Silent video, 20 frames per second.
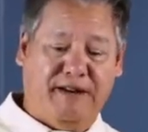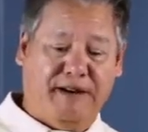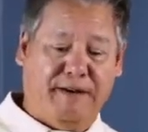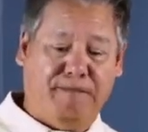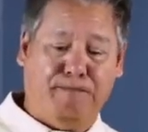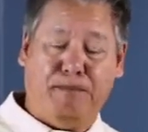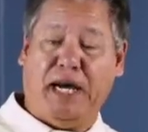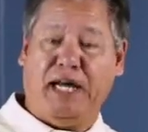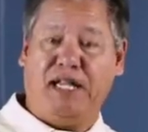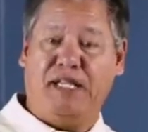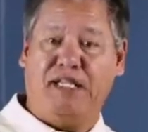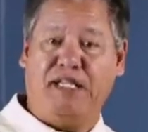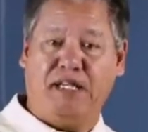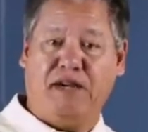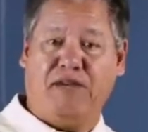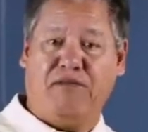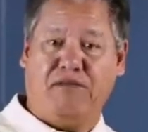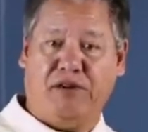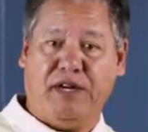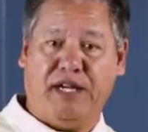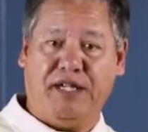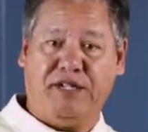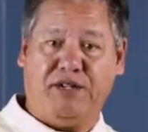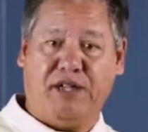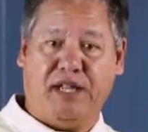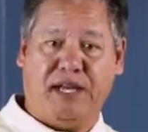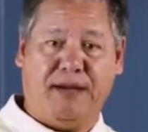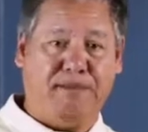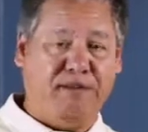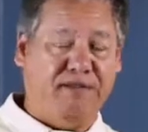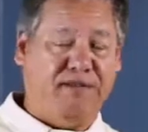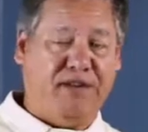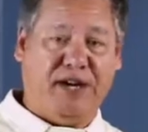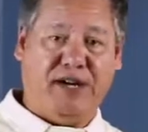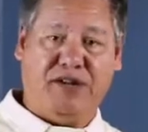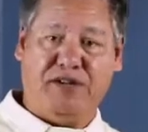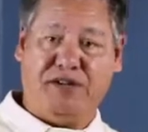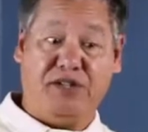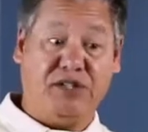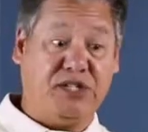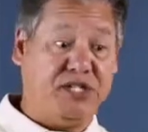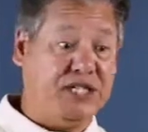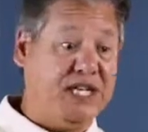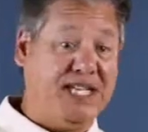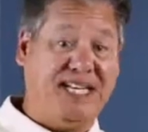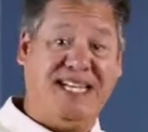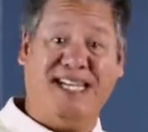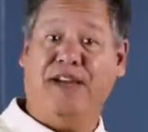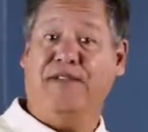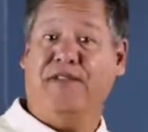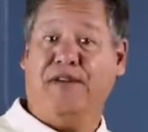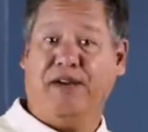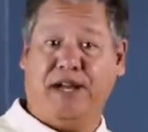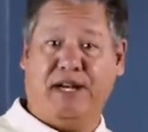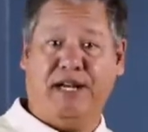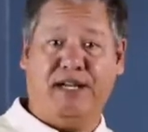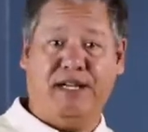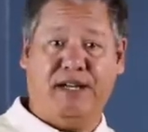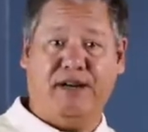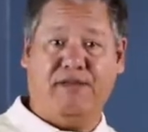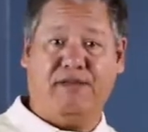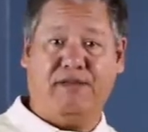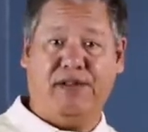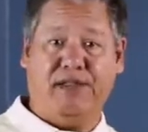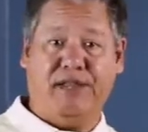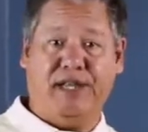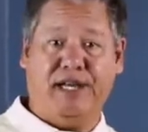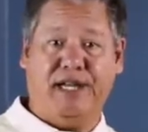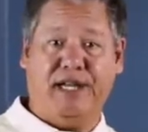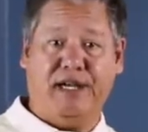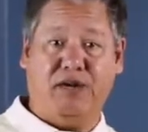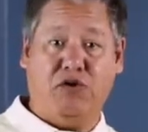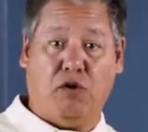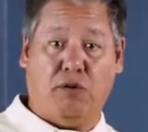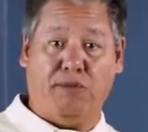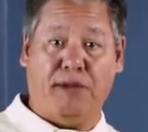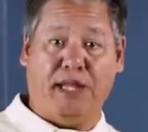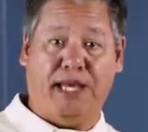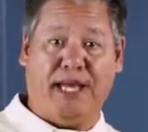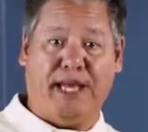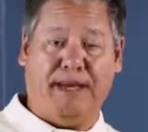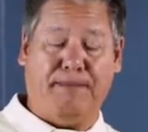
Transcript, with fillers: Um, balanced differential amplifiers are significantly different than a normal